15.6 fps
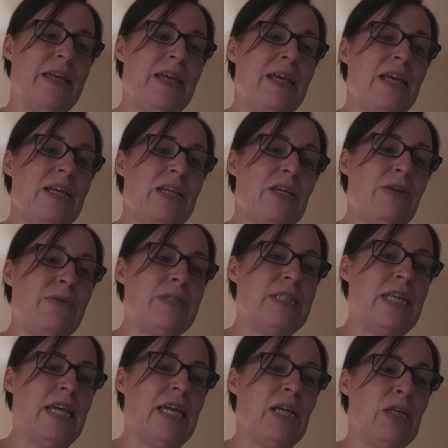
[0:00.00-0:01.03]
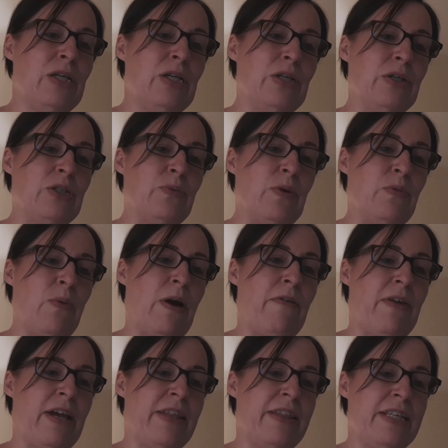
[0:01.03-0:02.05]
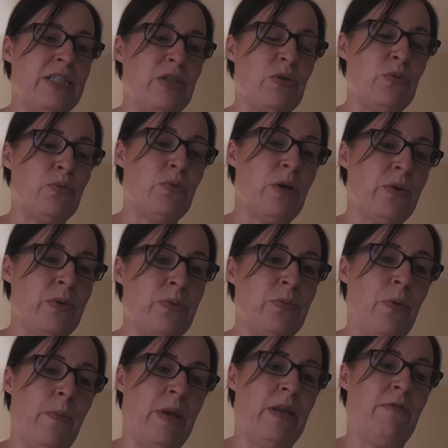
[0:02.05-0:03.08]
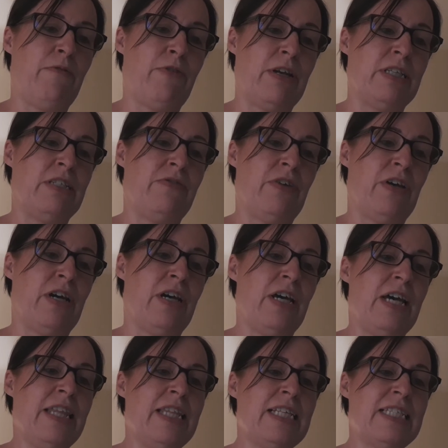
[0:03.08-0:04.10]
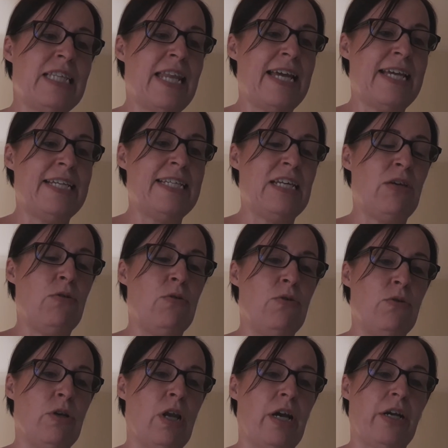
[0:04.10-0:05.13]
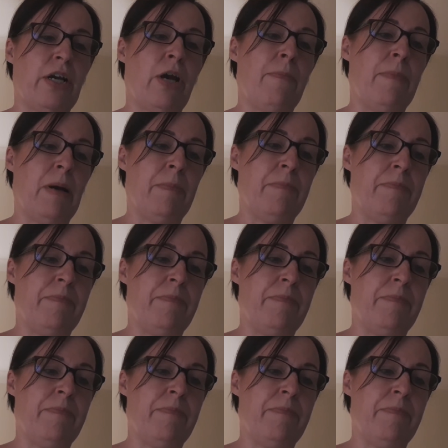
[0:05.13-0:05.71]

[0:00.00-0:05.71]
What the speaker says: Lucy looked with worry at this grown woman in front of her, this lady who looked like her mum.